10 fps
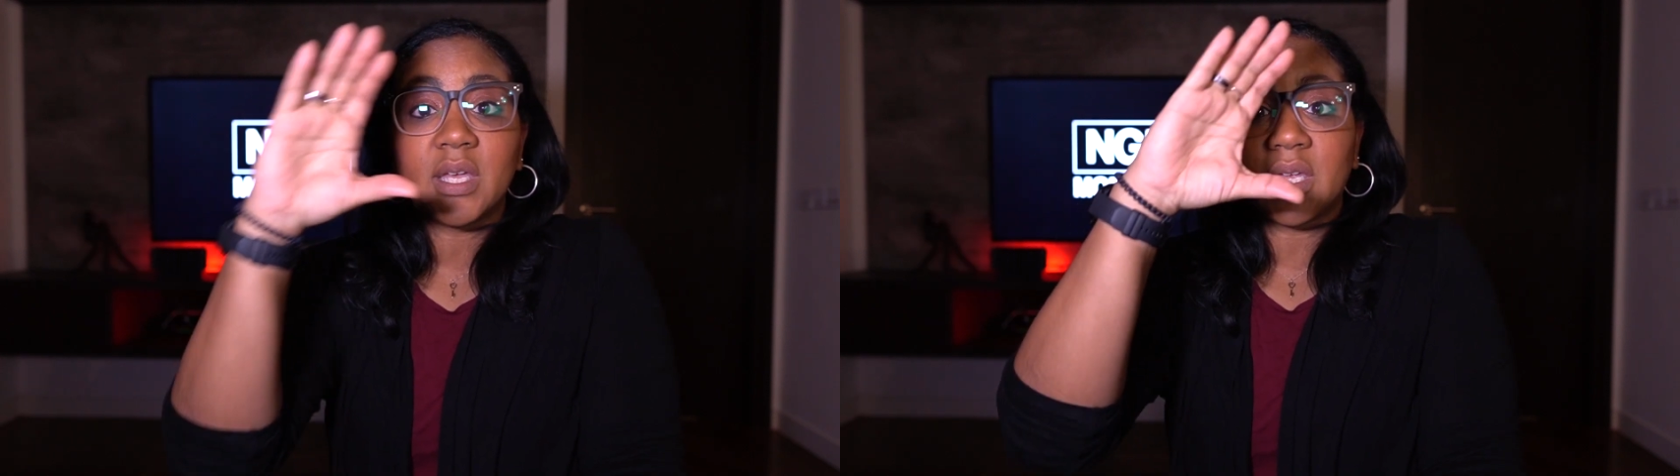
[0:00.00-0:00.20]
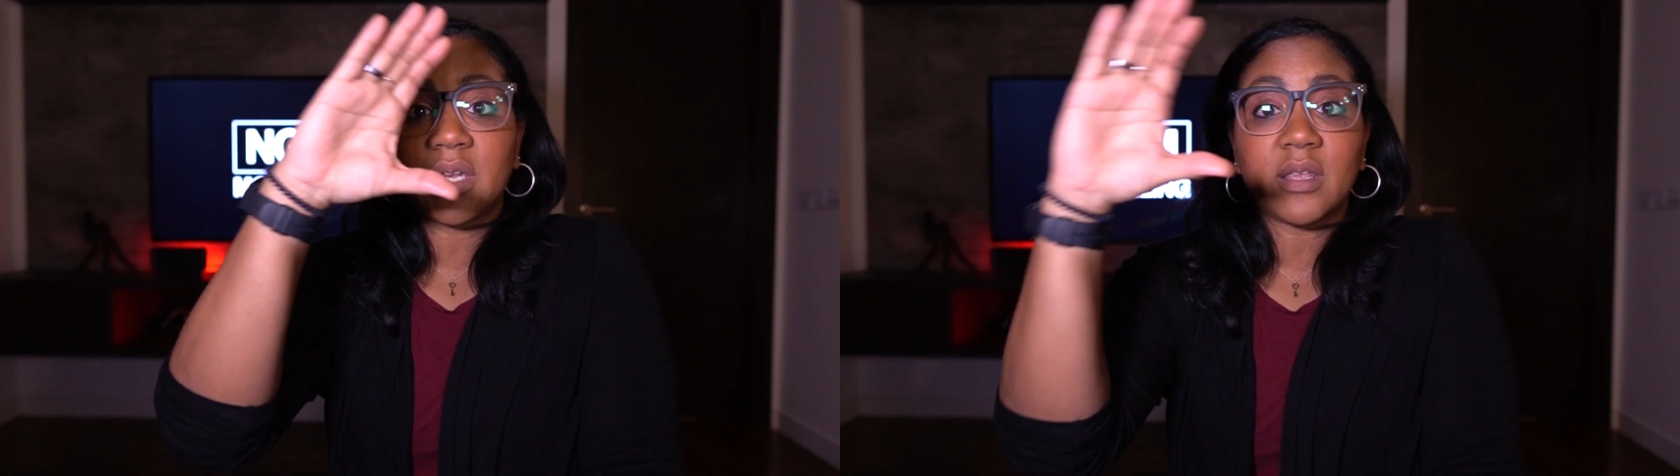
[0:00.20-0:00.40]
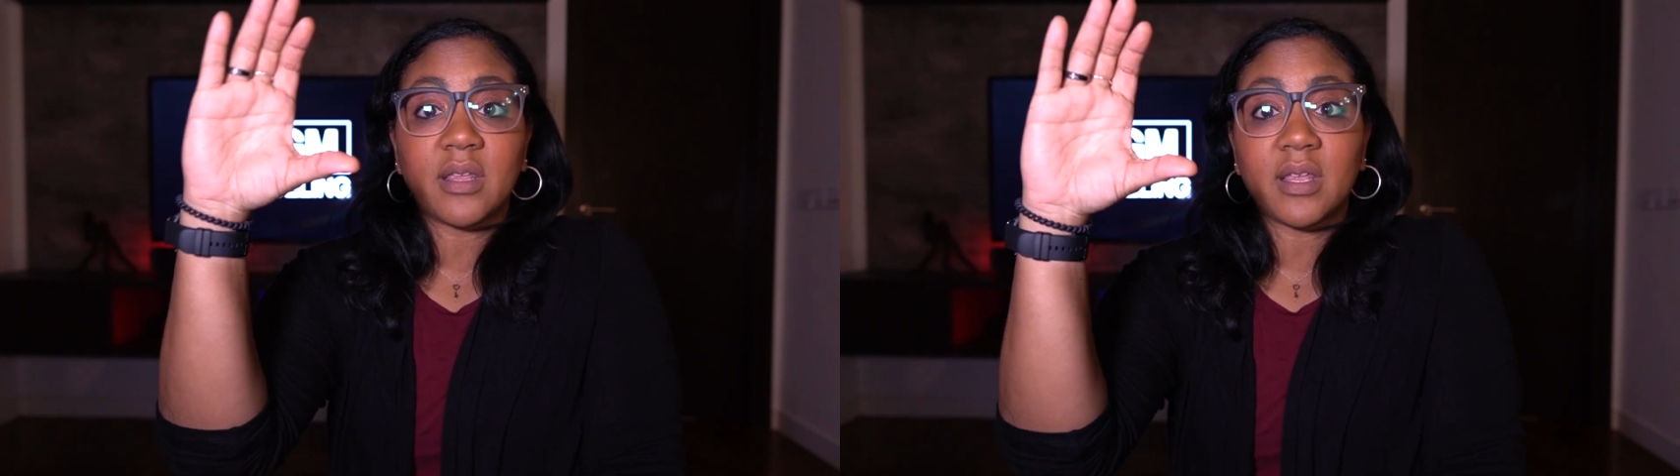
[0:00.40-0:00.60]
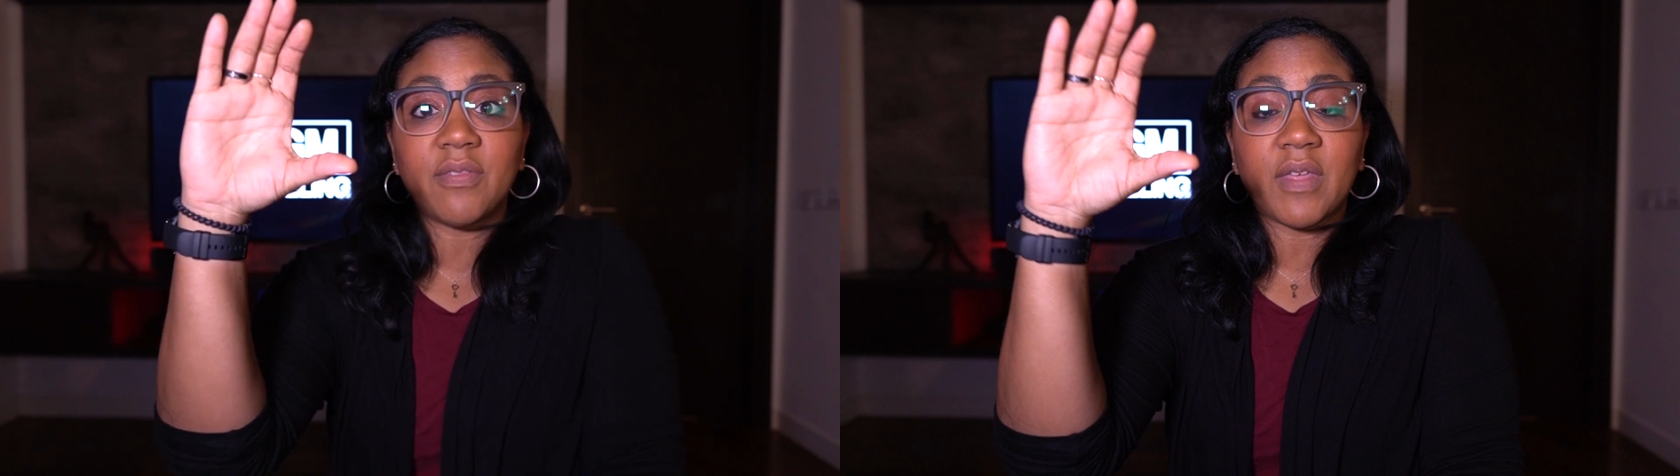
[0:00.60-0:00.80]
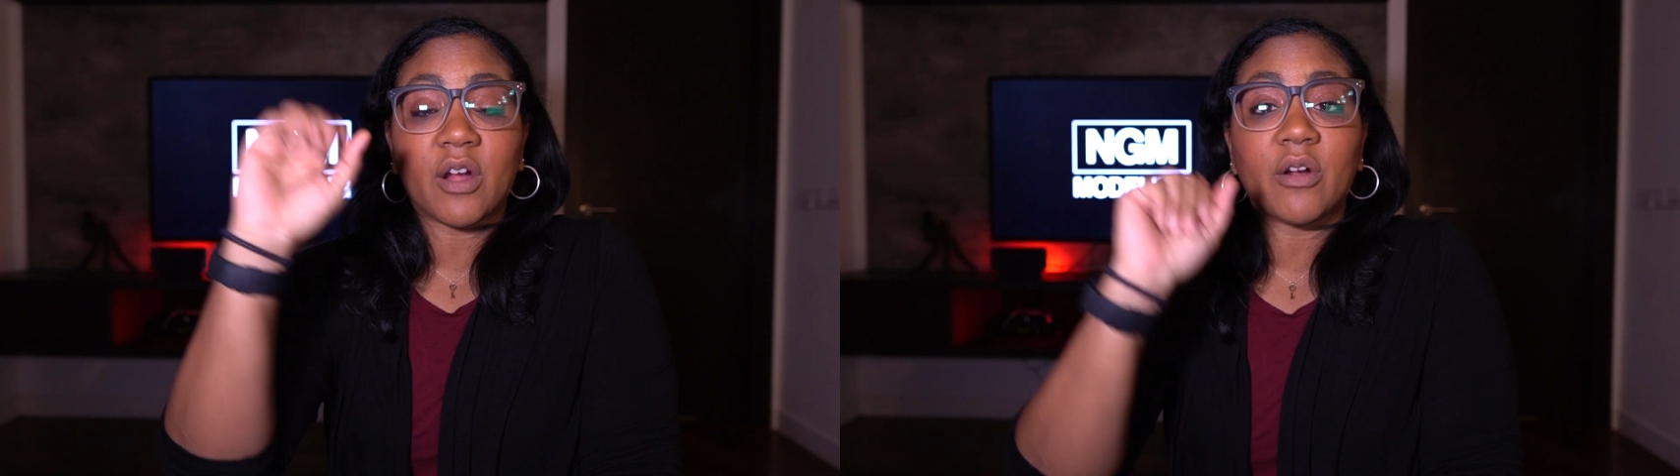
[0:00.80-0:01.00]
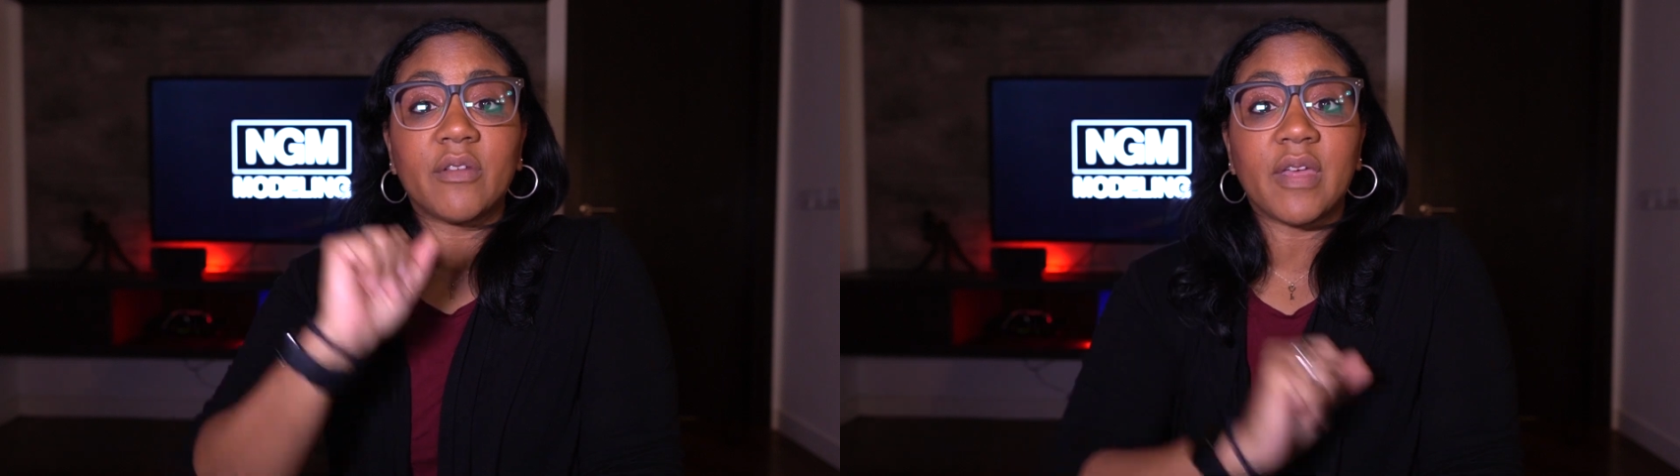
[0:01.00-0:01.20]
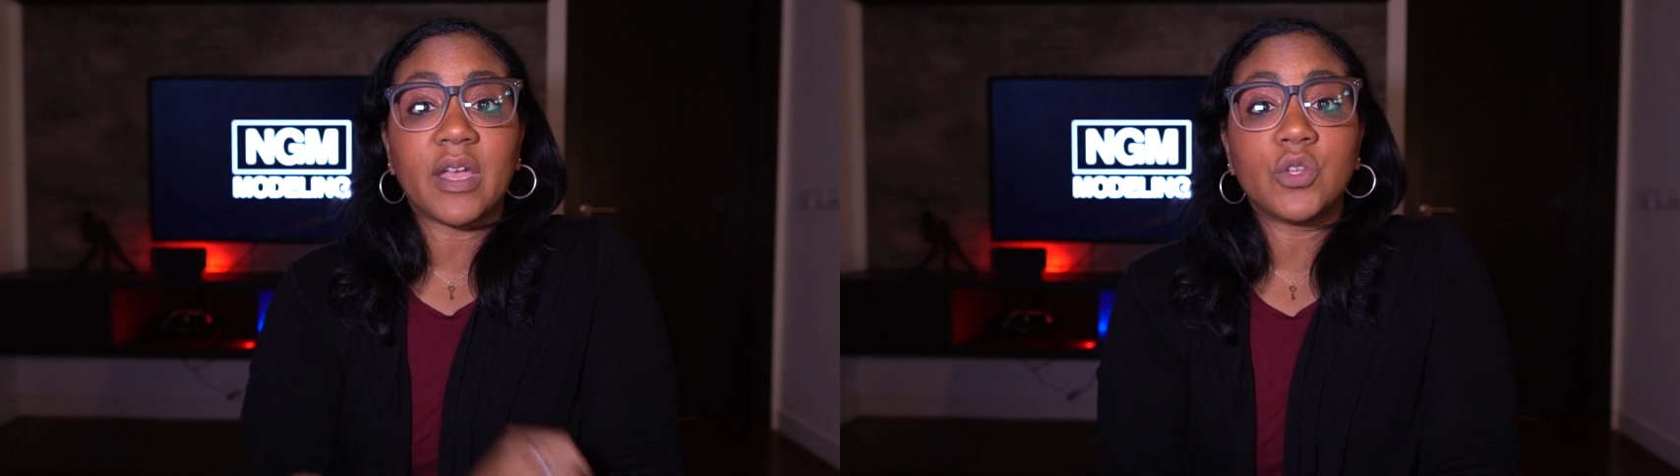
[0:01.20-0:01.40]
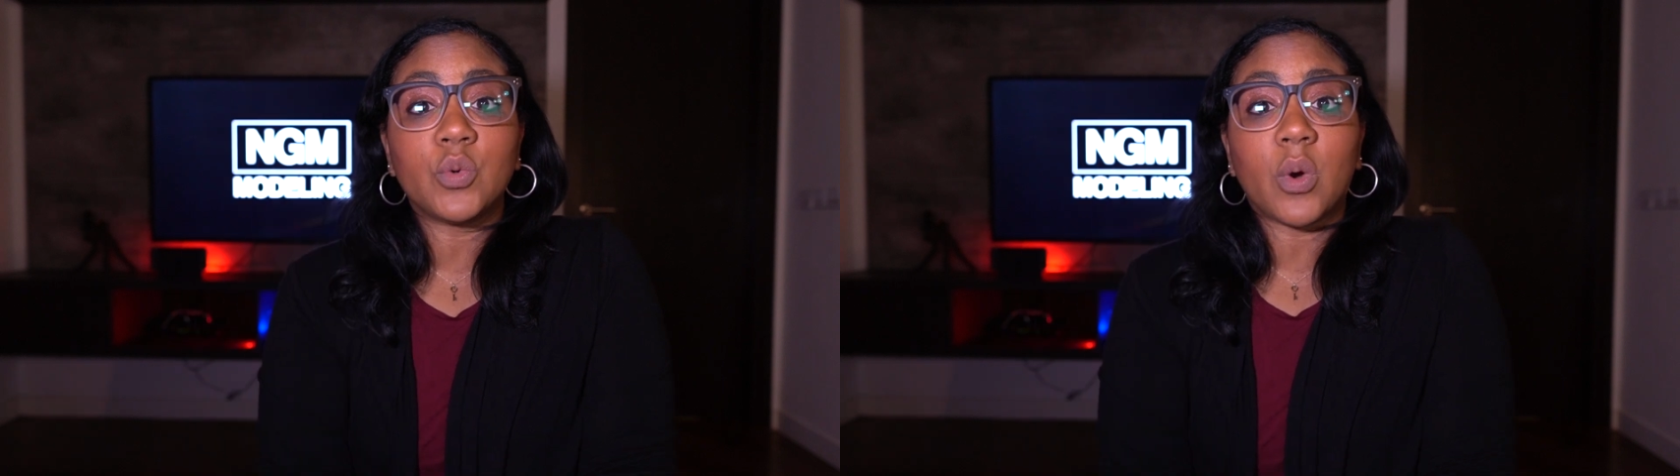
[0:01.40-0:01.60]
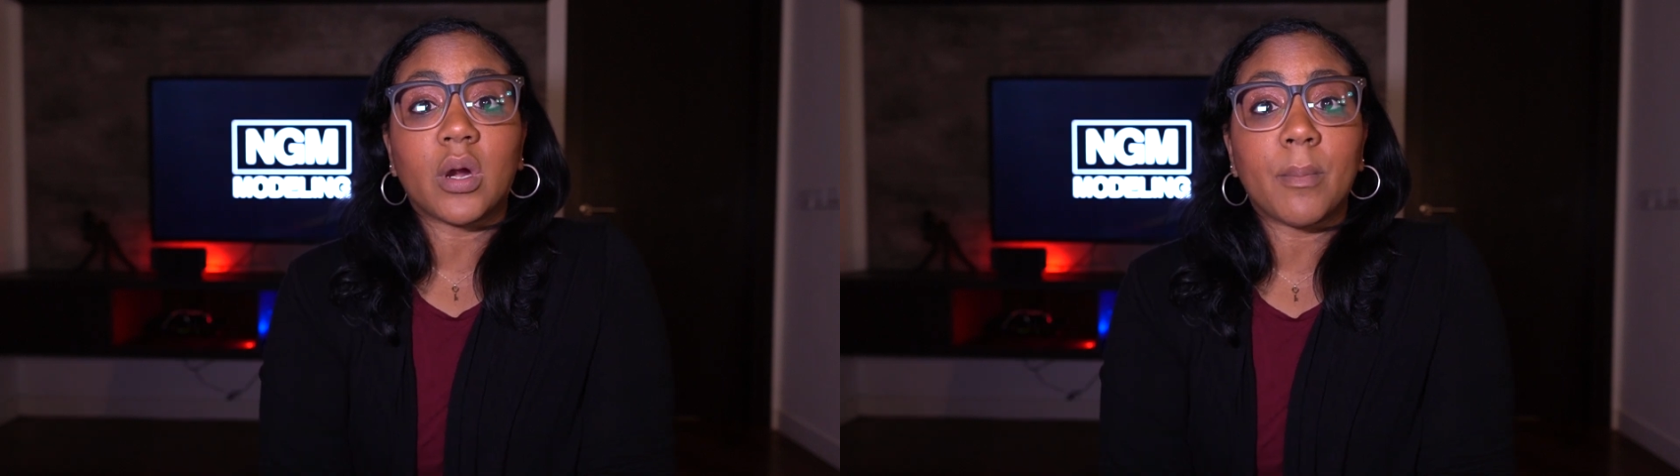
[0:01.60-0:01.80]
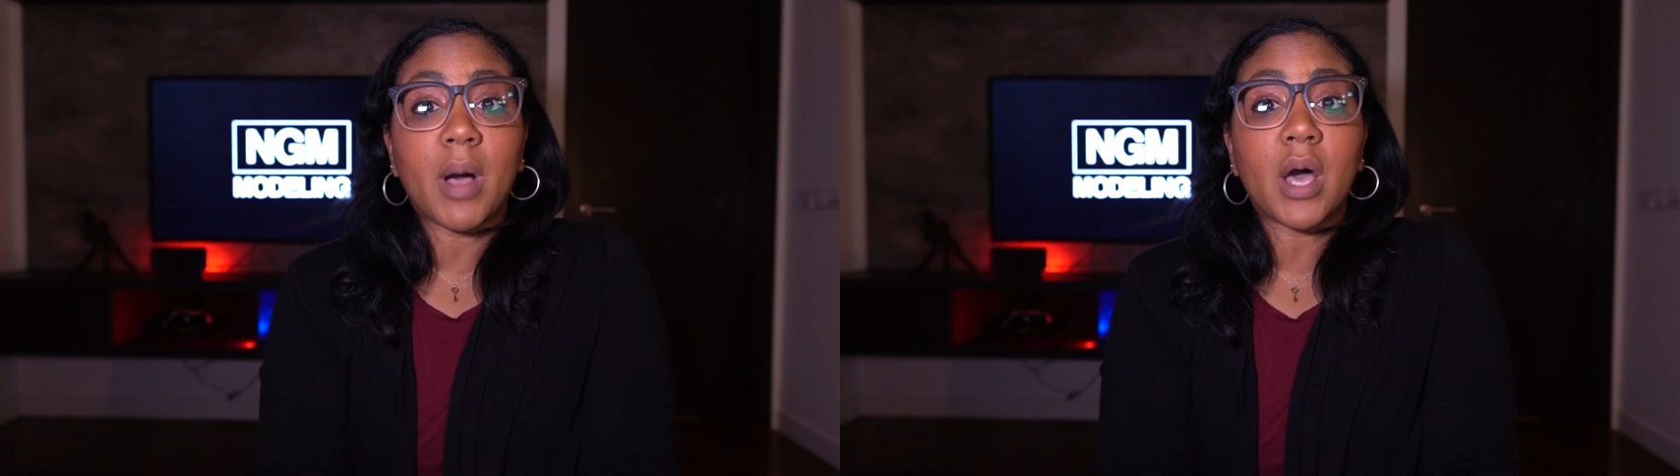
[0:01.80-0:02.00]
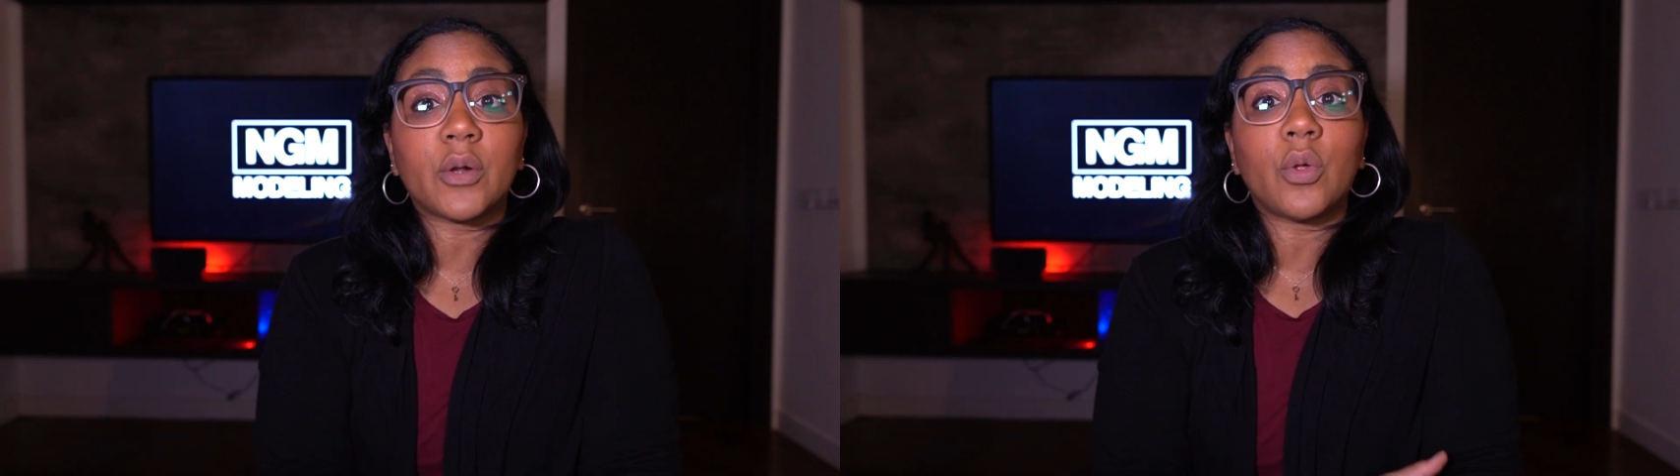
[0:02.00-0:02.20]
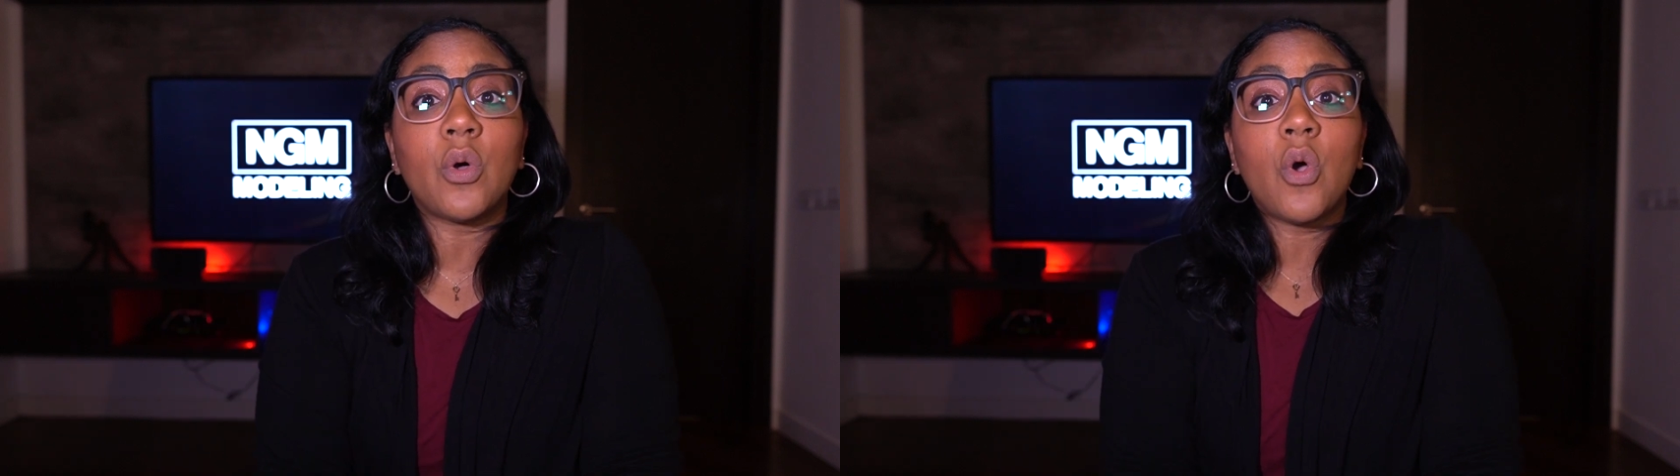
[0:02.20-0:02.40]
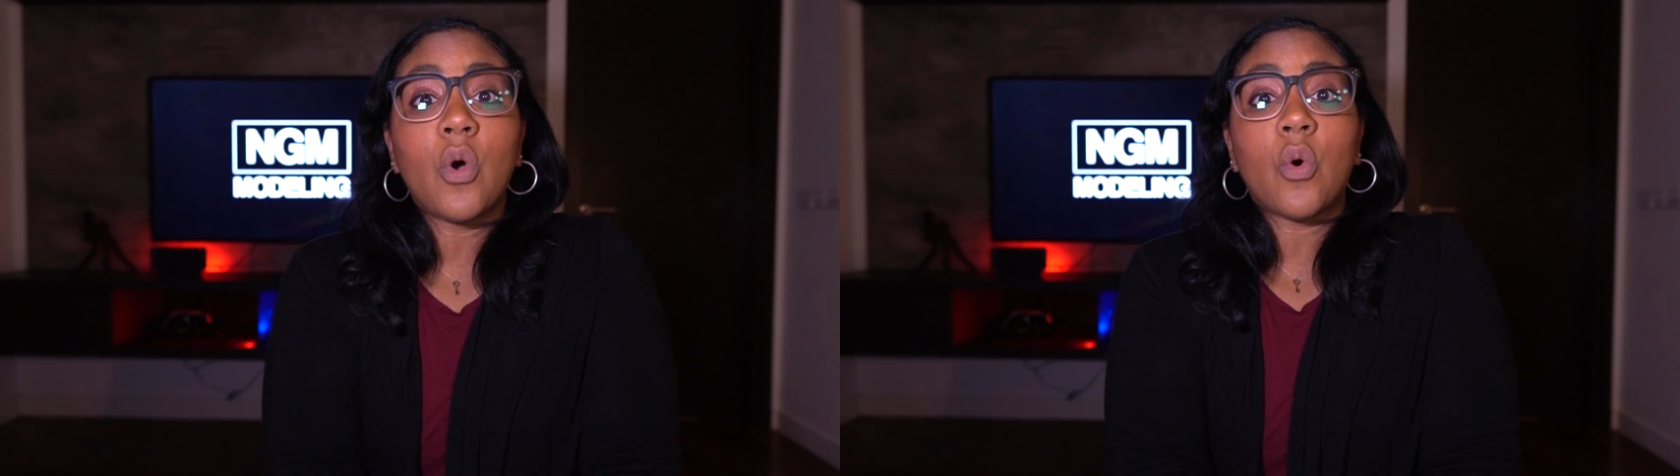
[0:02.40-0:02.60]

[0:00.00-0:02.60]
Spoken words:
in there that you are a model